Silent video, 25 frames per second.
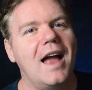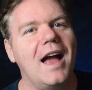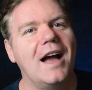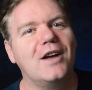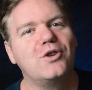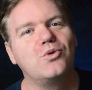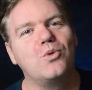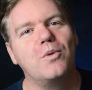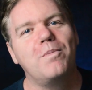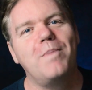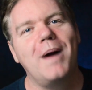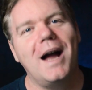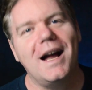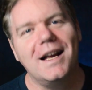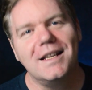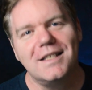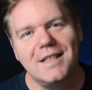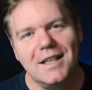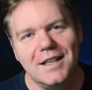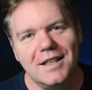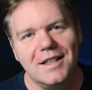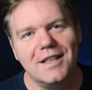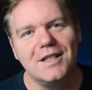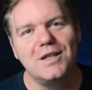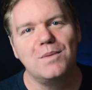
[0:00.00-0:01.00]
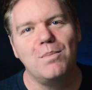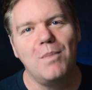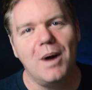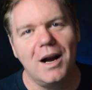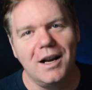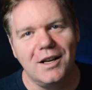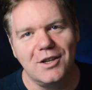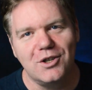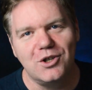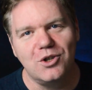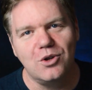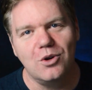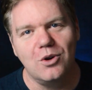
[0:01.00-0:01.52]
As we're passing this
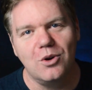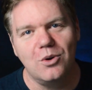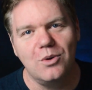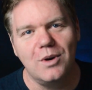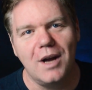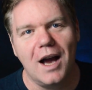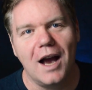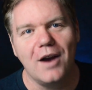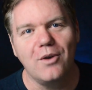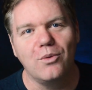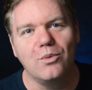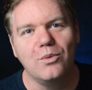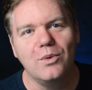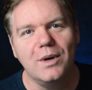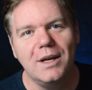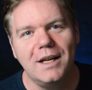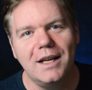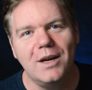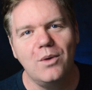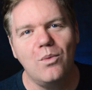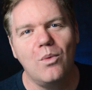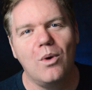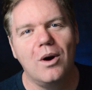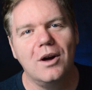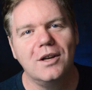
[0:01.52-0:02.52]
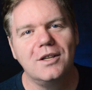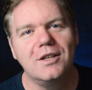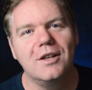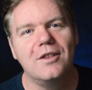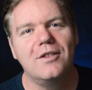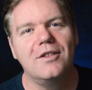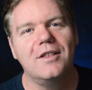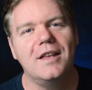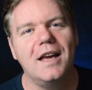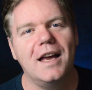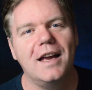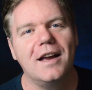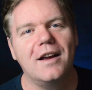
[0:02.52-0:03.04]
milestone, I really want to
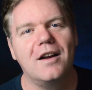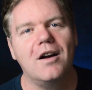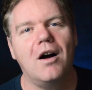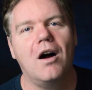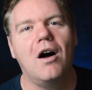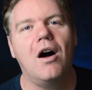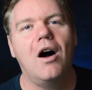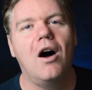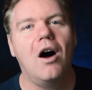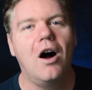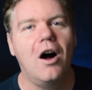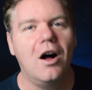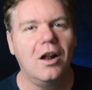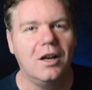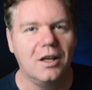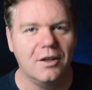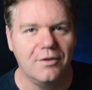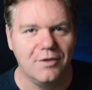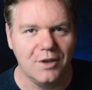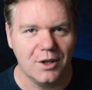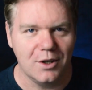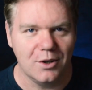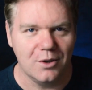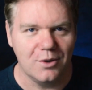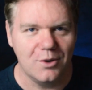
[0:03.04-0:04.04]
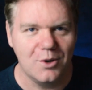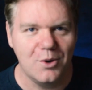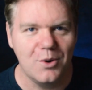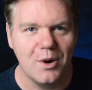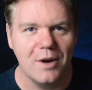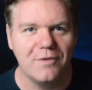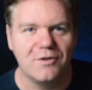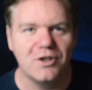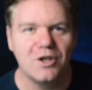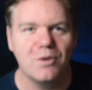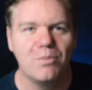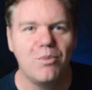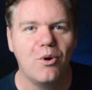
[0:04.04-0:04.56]
thank all of you who
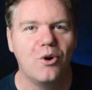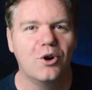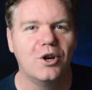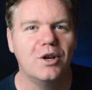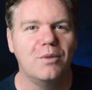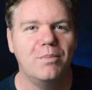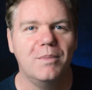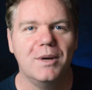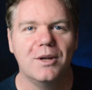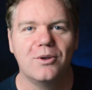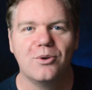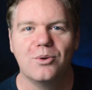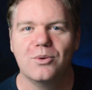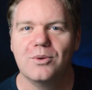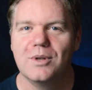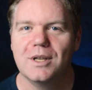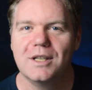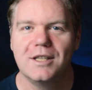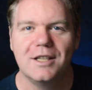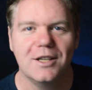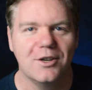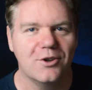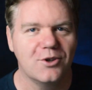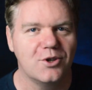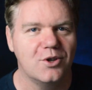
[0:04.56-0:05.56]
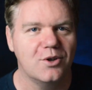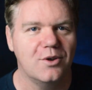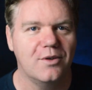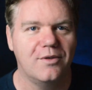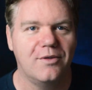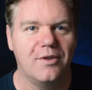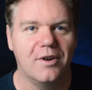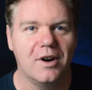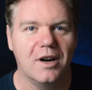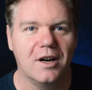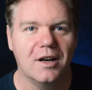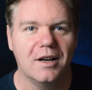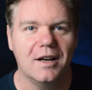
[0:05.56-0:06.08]
have supported me through this year so
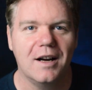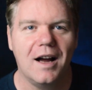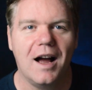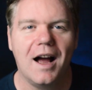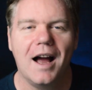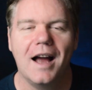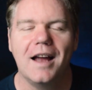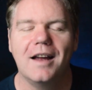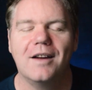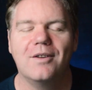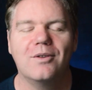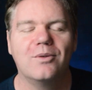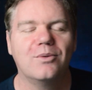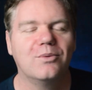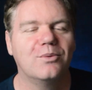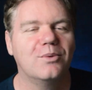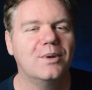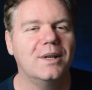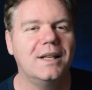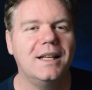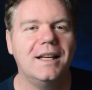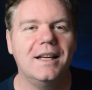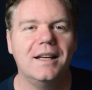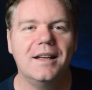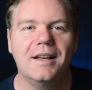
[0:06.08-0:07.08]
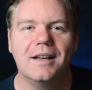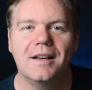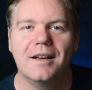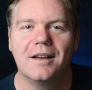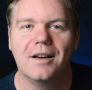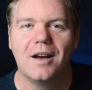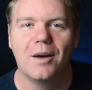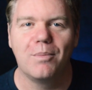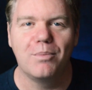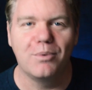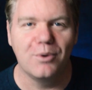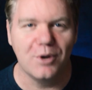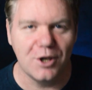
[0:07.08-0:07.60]
far. I really
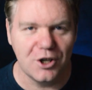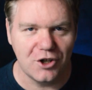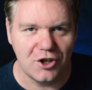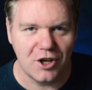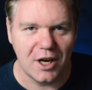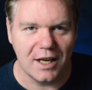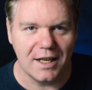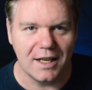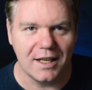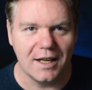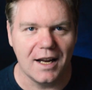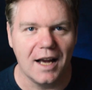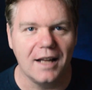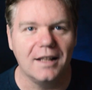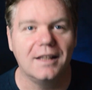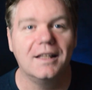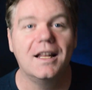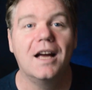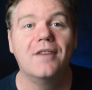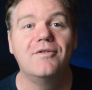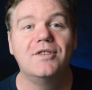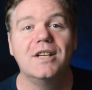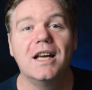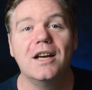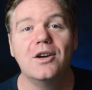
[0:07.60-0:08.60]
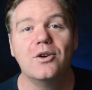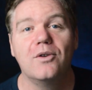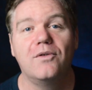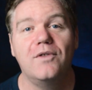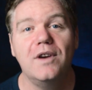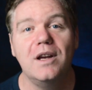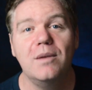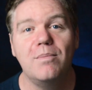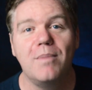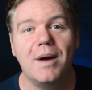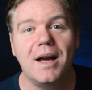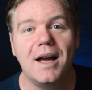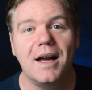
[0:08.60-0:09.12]
appreciate it. I love to get your
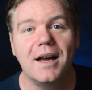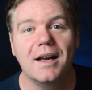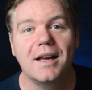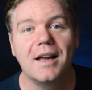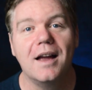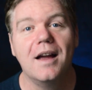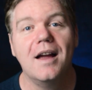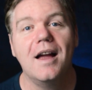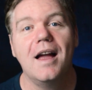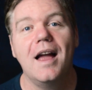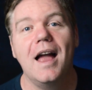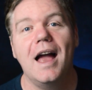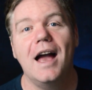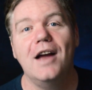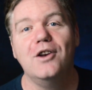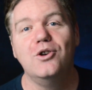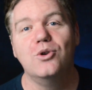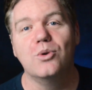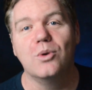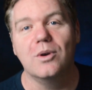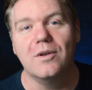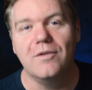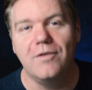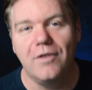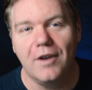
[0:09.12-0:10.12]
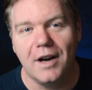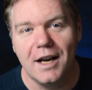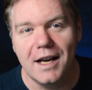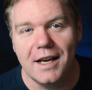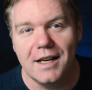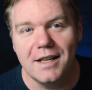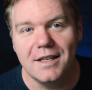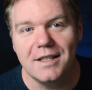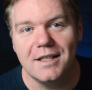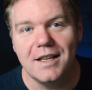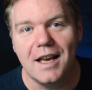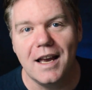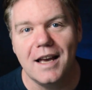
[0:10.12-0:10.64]
feedback and your
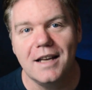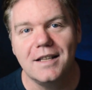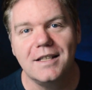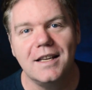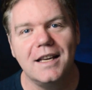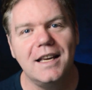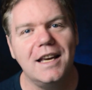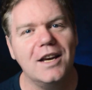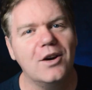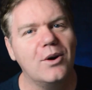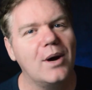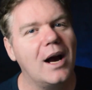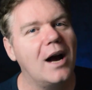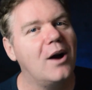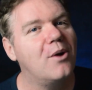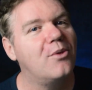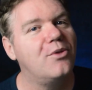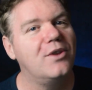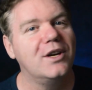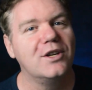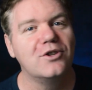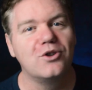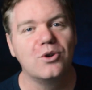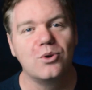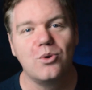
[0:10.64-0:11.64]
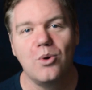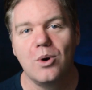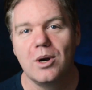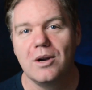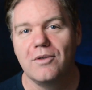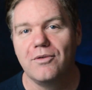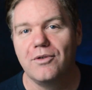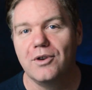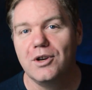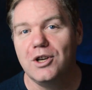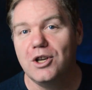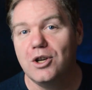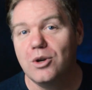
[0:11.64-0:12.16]
advice and to hear how things are going
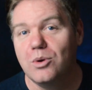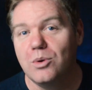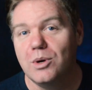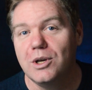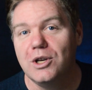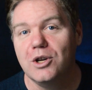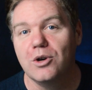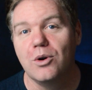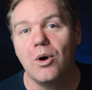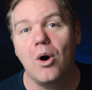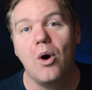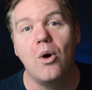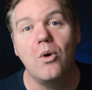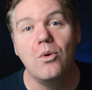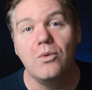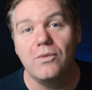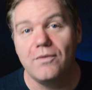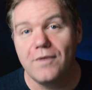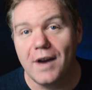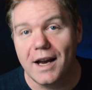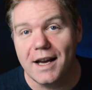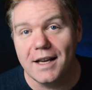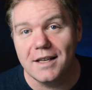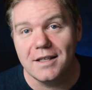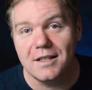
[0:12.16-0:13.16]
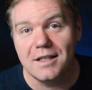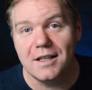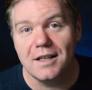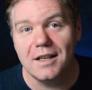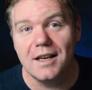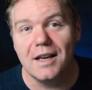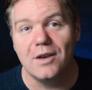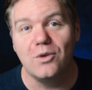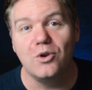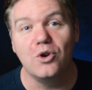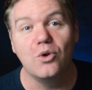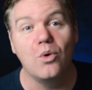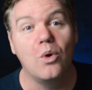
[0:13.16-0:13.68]
for you in your own
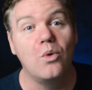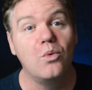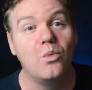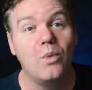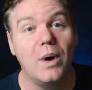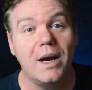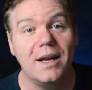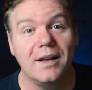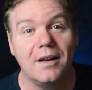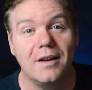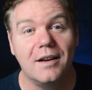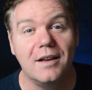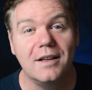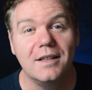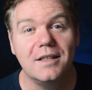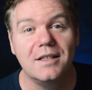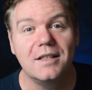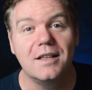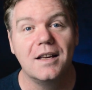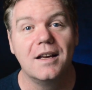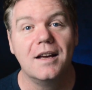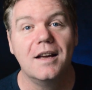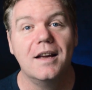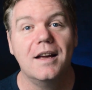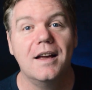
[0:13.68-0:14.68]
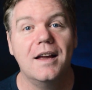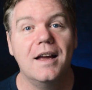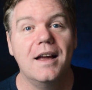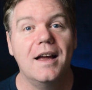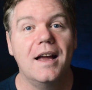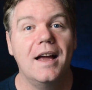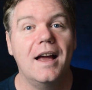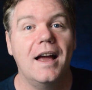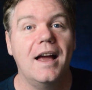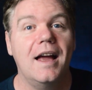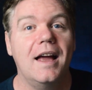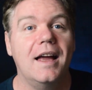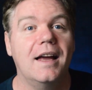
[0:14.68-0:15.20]
fasting and your own weight loss.
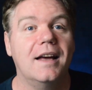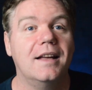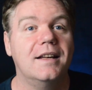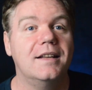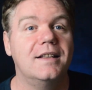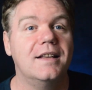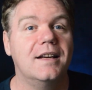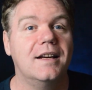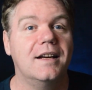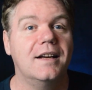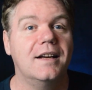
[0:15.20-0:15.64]
And